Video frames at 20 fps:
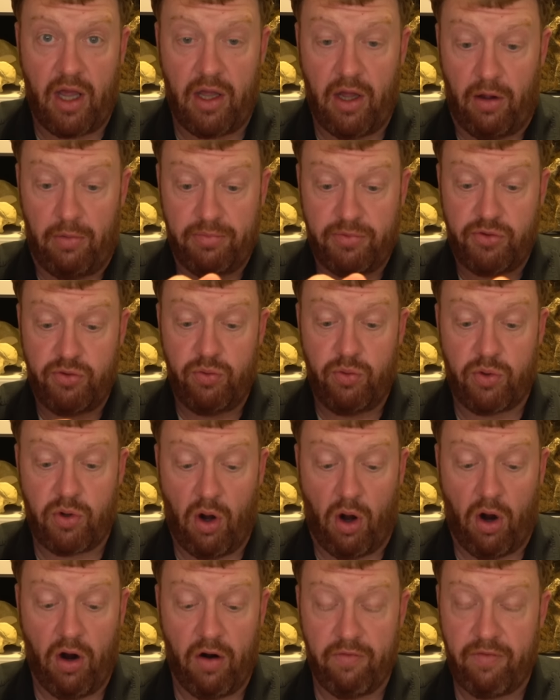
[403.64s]
helped to
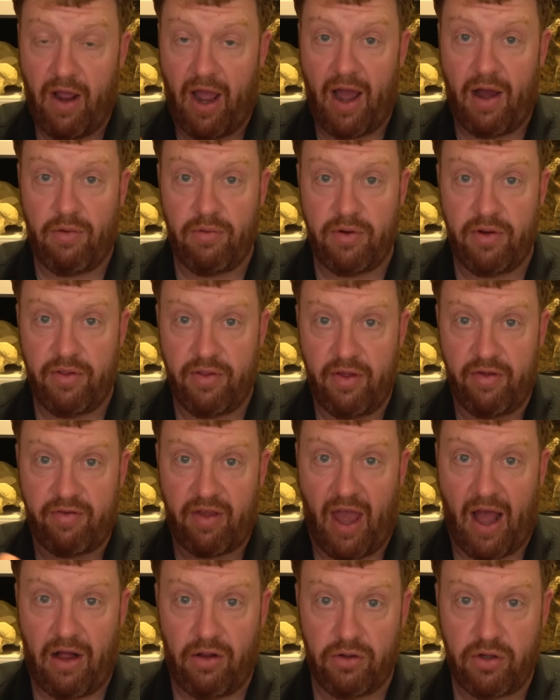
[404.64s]
carve out this
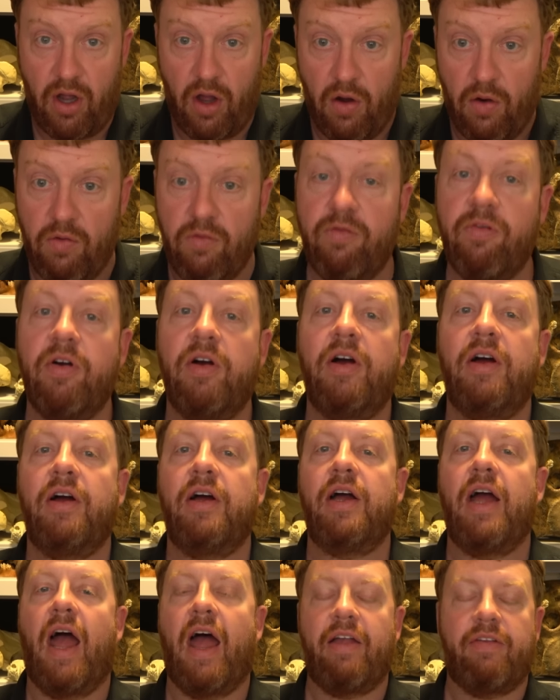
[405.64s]
alcove
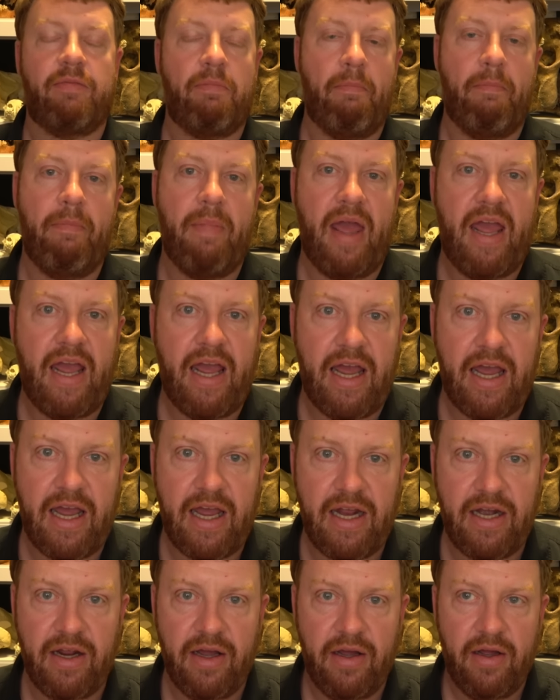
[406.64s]
has
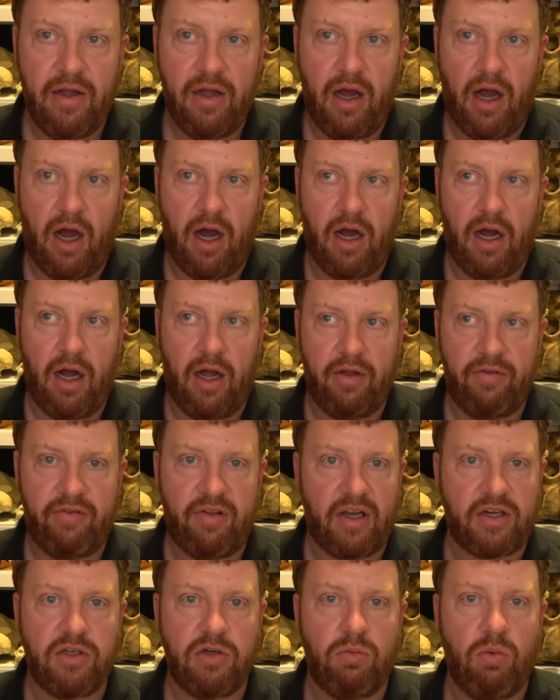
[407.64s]
made a
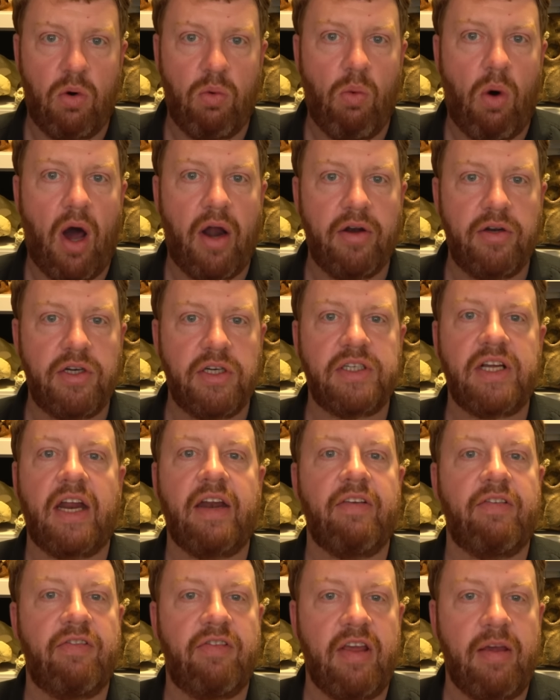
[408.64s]
section where water just
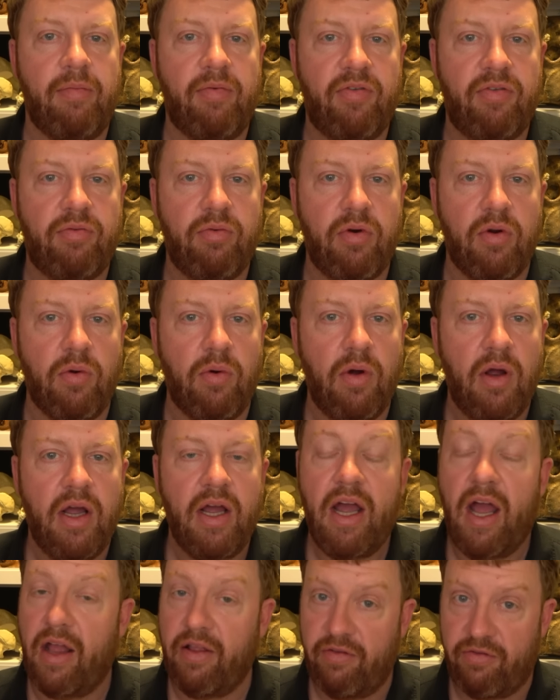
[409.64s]
kind of seeps through.
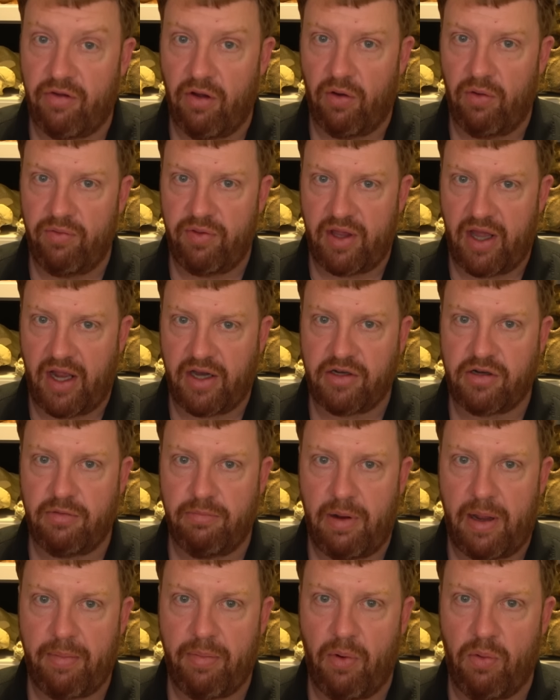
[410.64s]
And so the
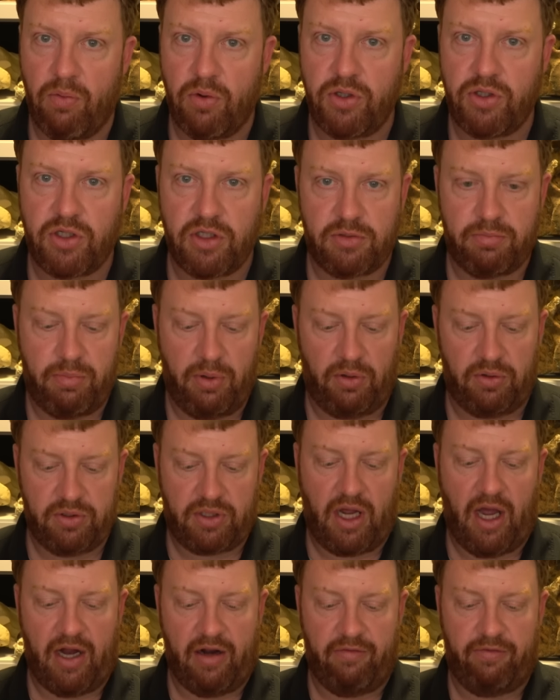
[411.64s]
ancient people would just
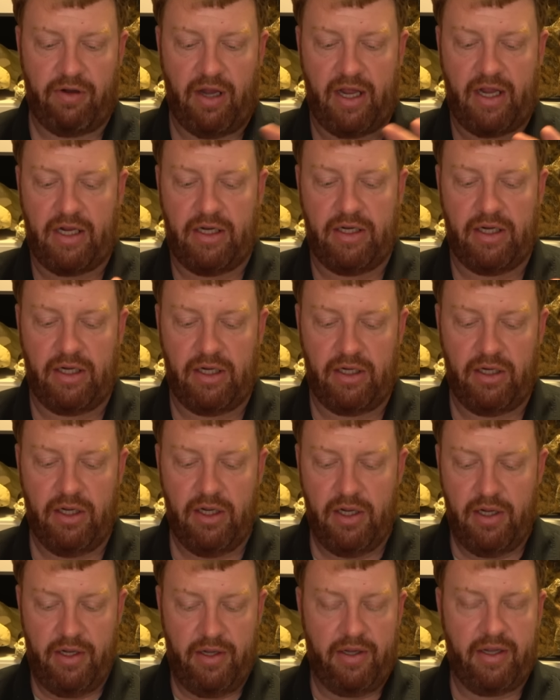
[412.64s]
build kind of like a little
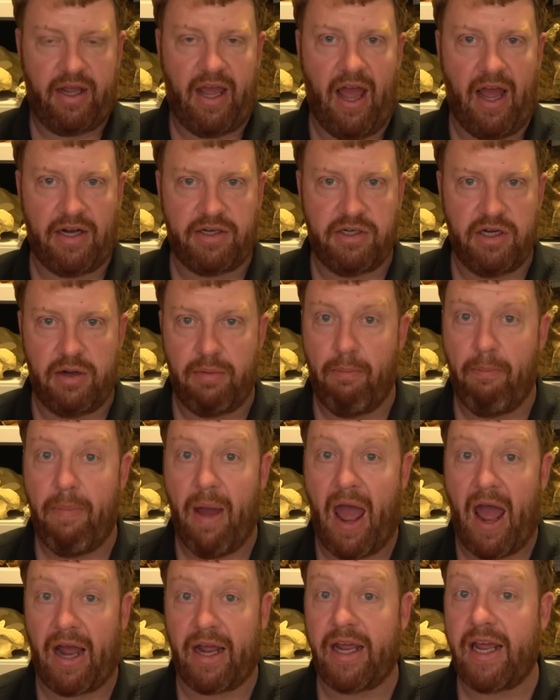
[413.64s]
catch-in
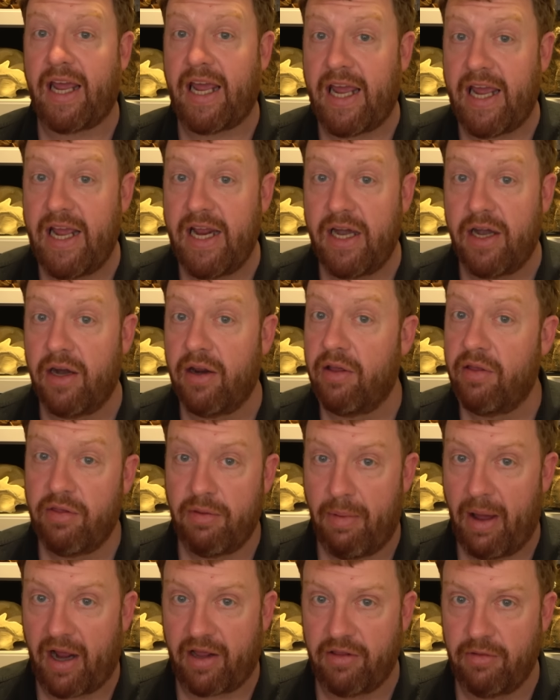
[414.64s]
back in
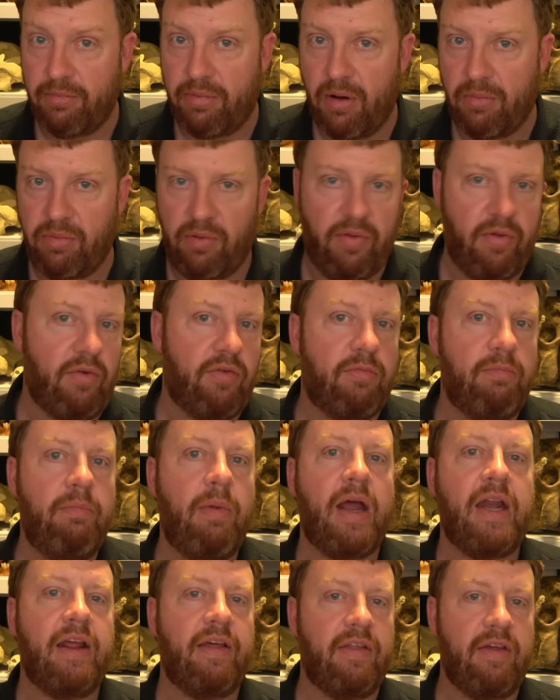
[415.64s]
the back of the pueblo. There's
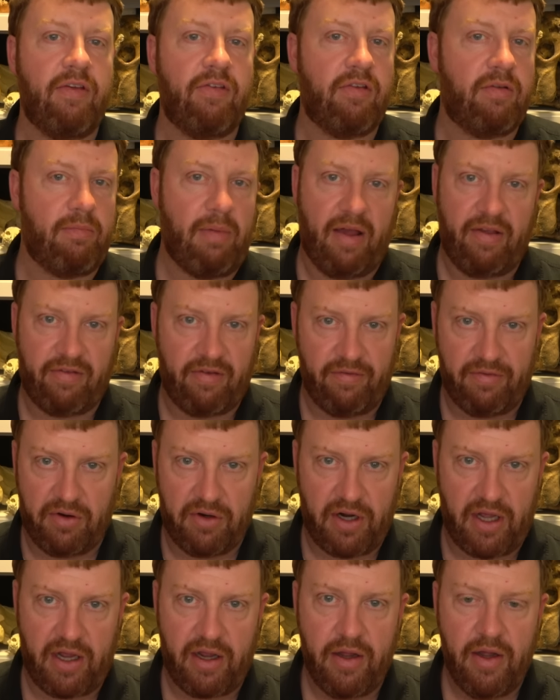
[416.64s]
many of these in Mesa
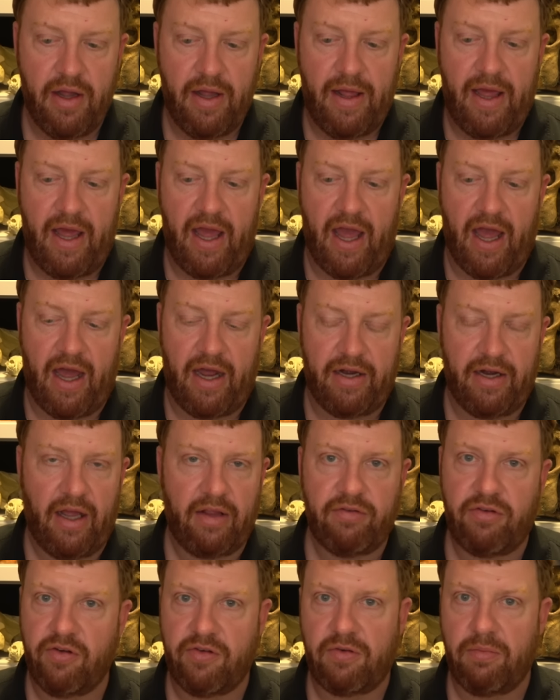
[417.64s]
Verde, and
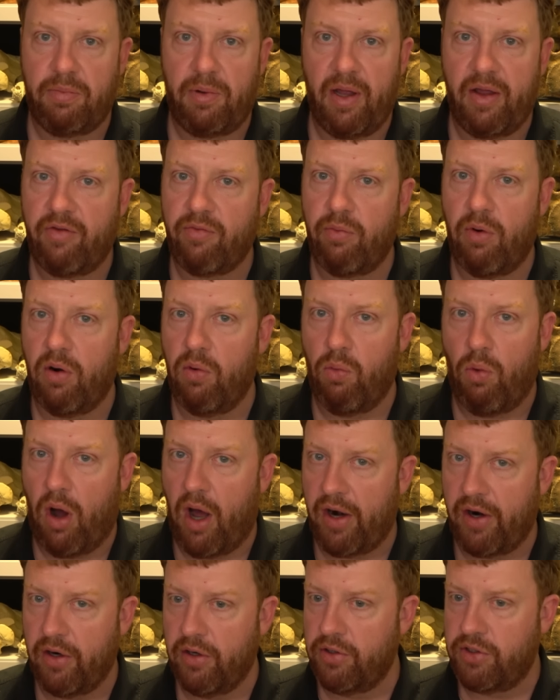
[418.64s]
that's just a place where
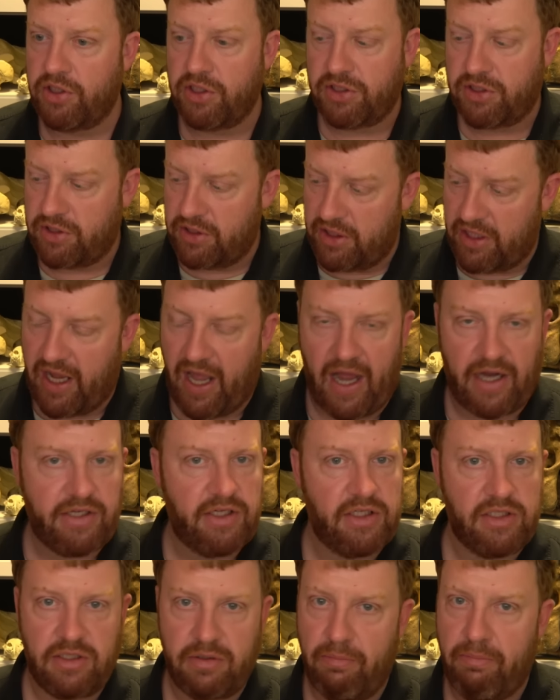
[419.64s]
water just
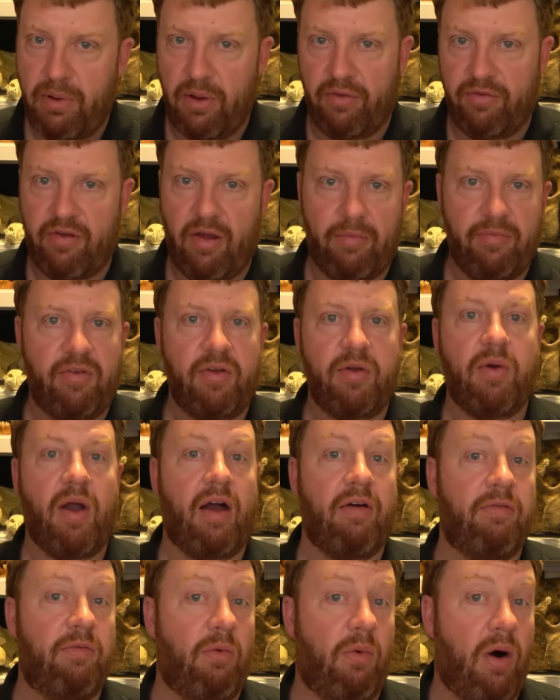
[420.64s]
catches and builds up. So you
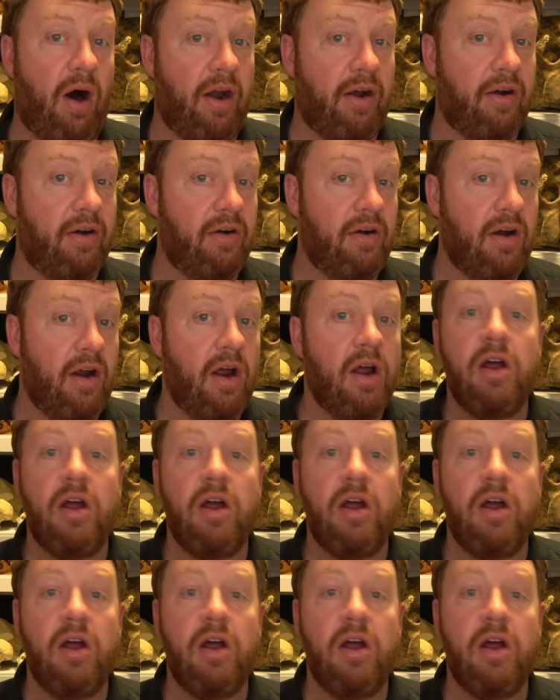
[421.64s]
have water